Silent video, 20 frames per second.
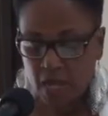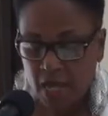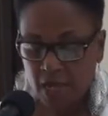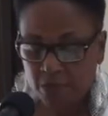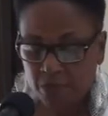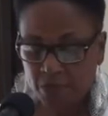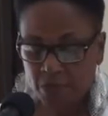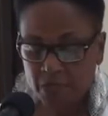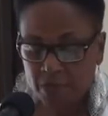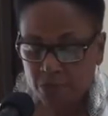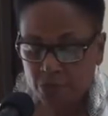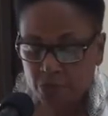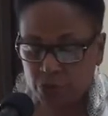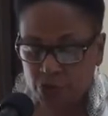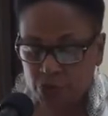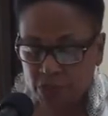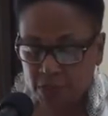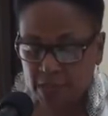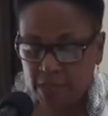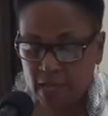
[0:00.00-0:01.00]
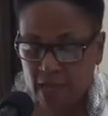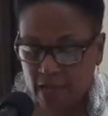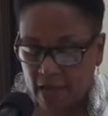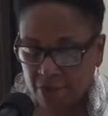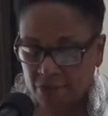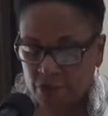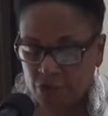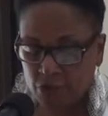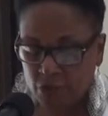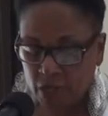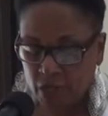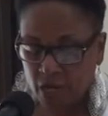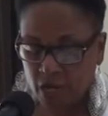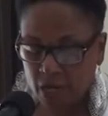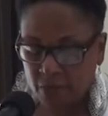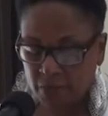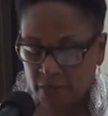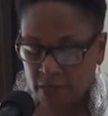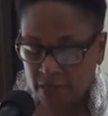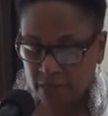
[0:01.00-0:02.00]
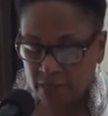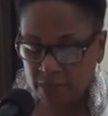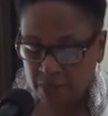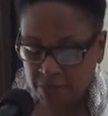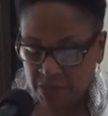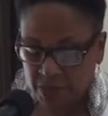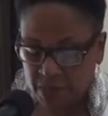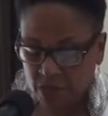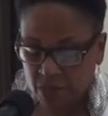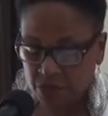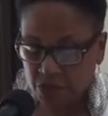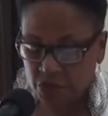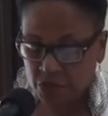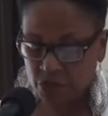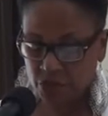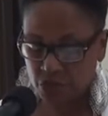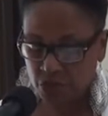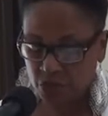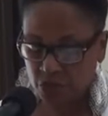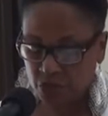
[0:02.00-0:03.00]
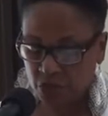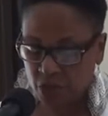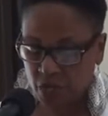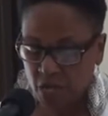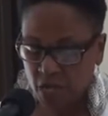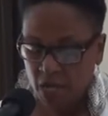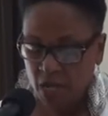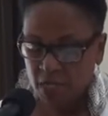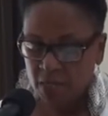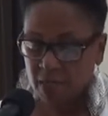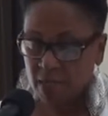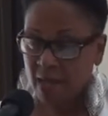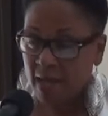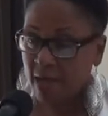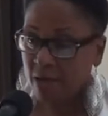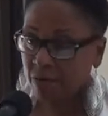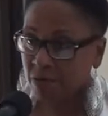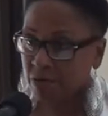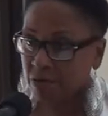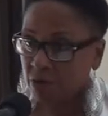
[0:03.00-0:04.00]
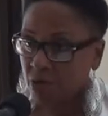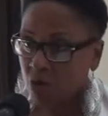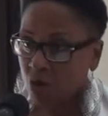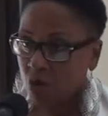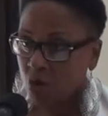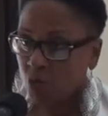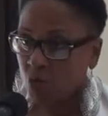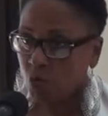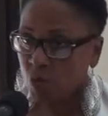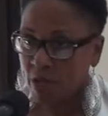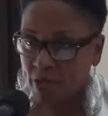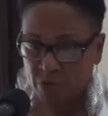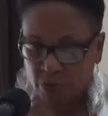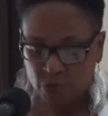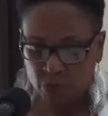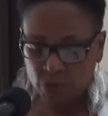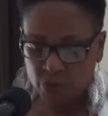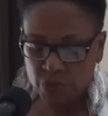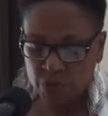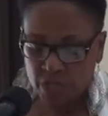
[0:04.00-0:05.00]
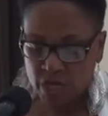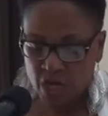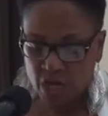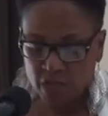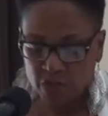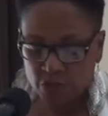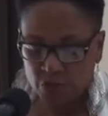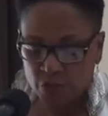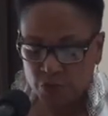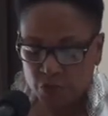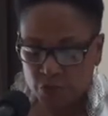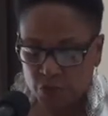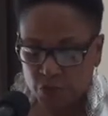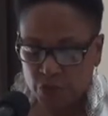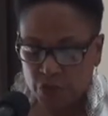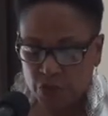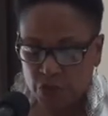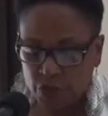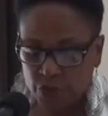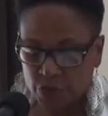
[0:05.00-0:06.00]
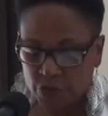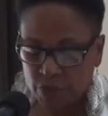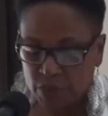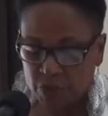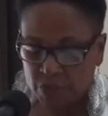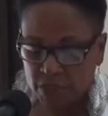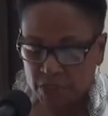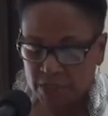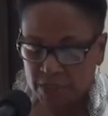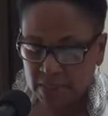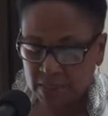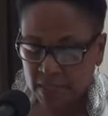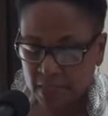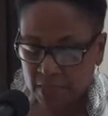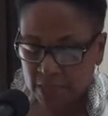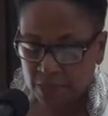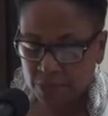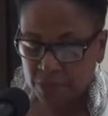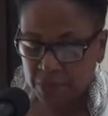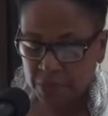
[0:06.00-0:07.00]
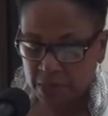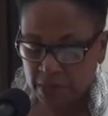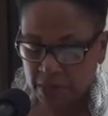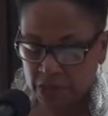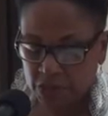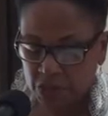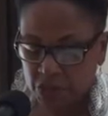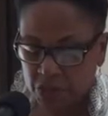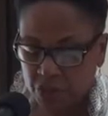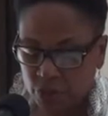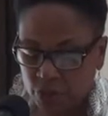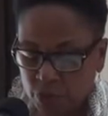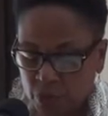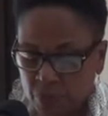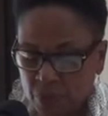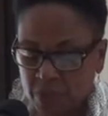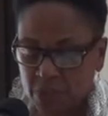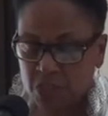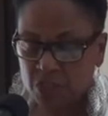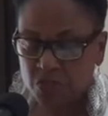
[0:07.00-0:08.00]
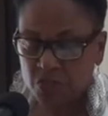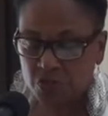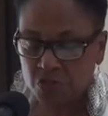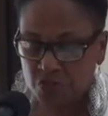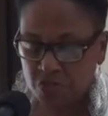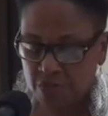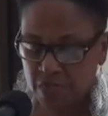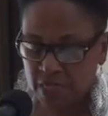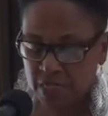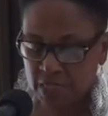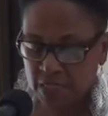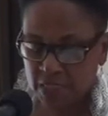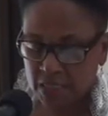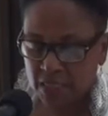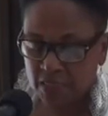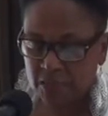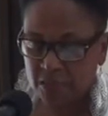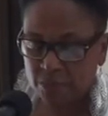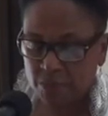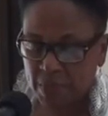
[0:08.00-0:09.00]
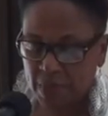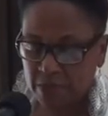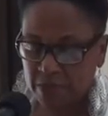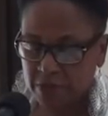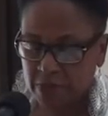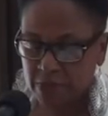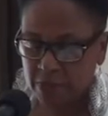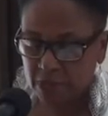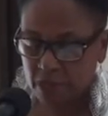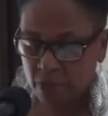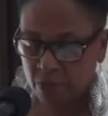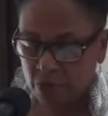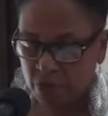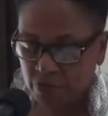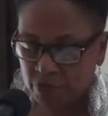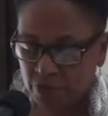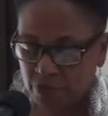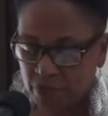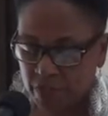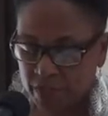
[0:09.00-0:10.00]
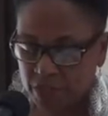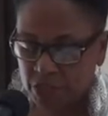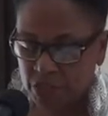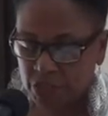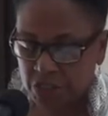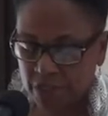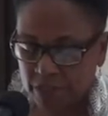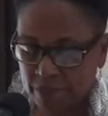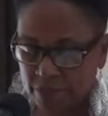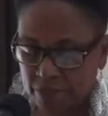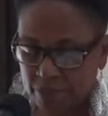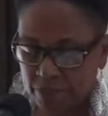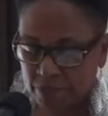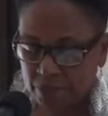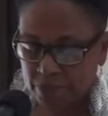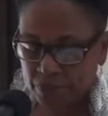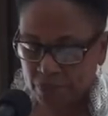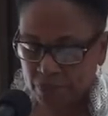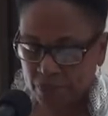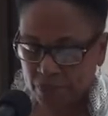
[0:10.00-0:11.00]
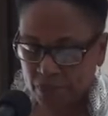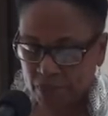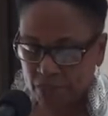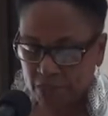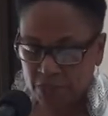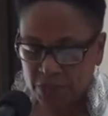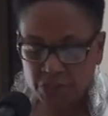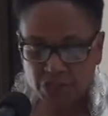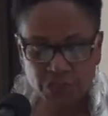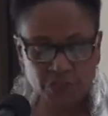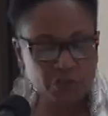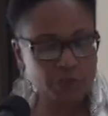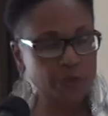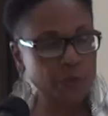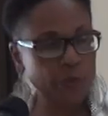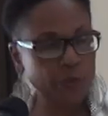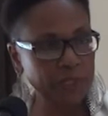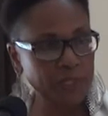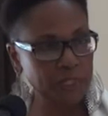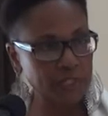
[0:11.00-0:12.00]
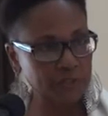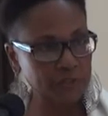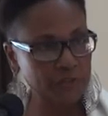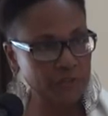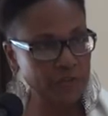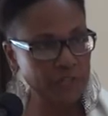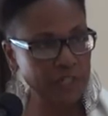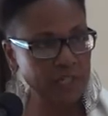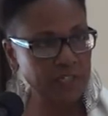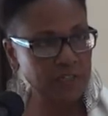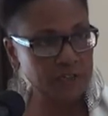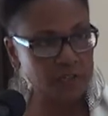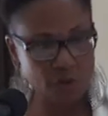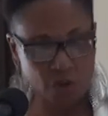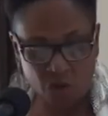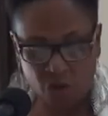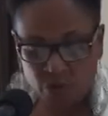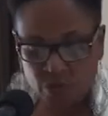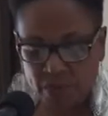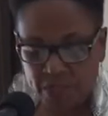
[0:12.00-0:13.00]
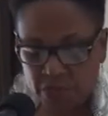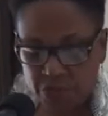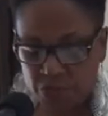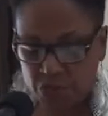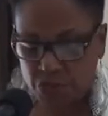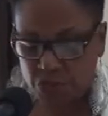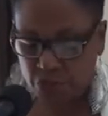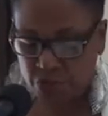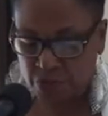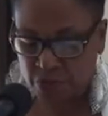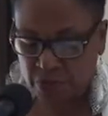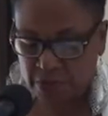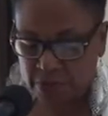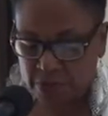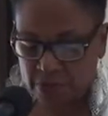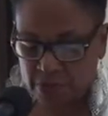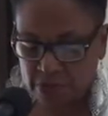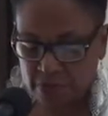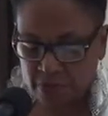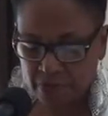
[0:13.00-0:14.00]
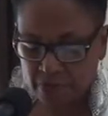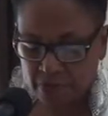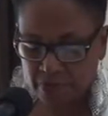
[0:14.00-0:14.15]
And people just have to accommodate themselves to you. Now, whether or not you fully agree with his explanation, we must agree it does bear some reflection considering what history has already shown us.